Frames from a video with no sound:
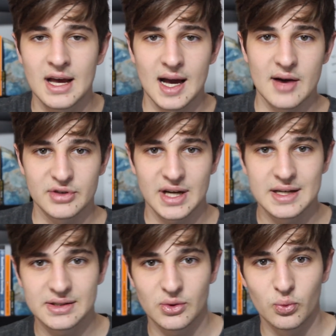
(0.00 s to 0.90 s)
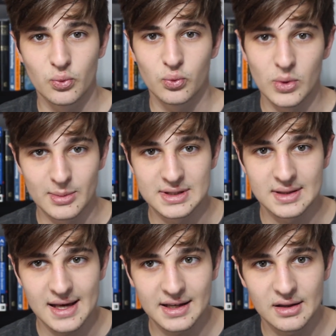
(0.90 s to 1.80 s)
advertising the women's
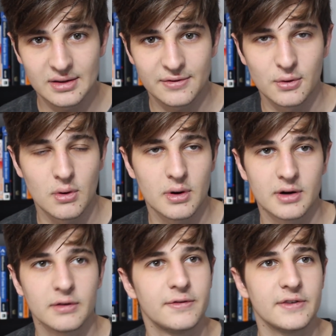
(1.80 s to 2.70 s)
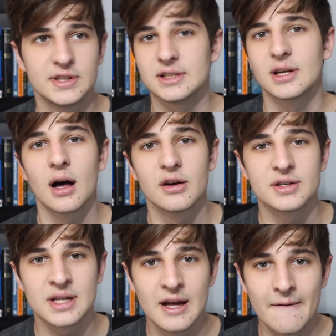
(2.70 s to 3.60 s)
leggings for $15,